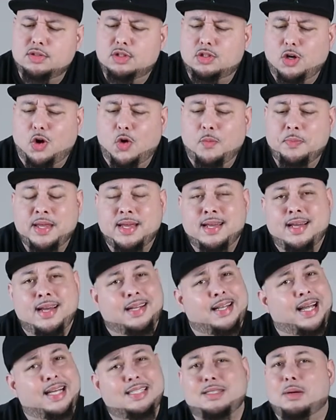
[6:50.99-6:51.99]
So
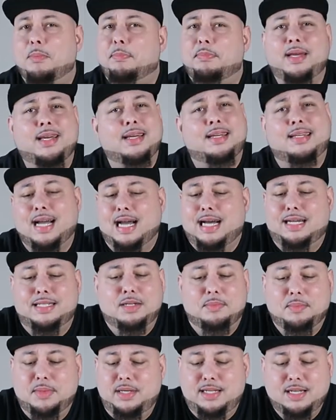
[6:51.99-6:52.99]
that's a big con
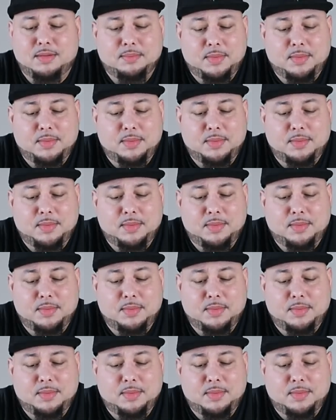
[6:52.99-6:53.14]
to me.